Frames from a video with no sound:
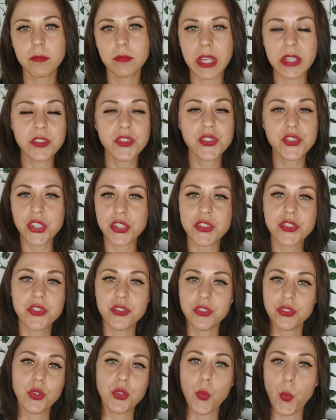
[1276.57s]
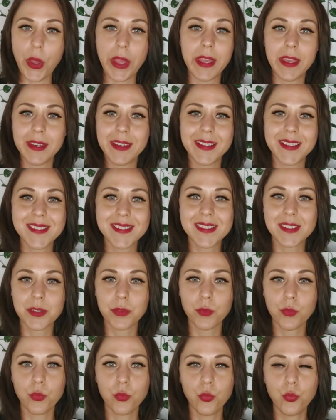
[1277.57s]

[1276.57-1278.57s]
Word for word: That's just the way it is.